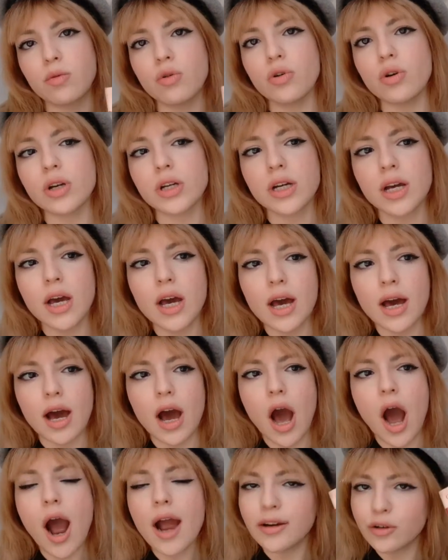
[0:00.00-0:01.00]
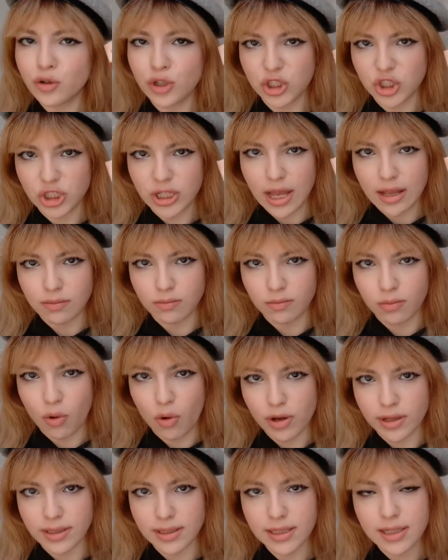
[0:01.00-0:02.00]
Book, I reached that
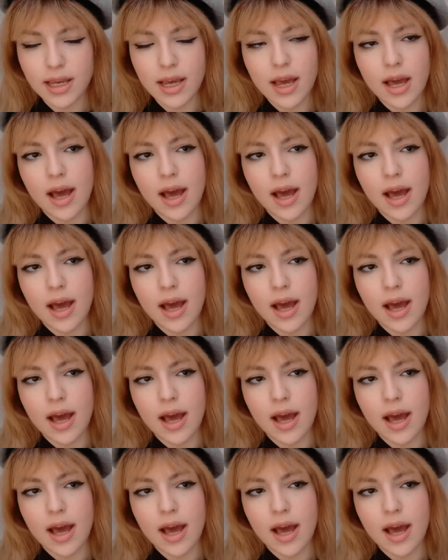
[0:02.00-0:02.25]
point.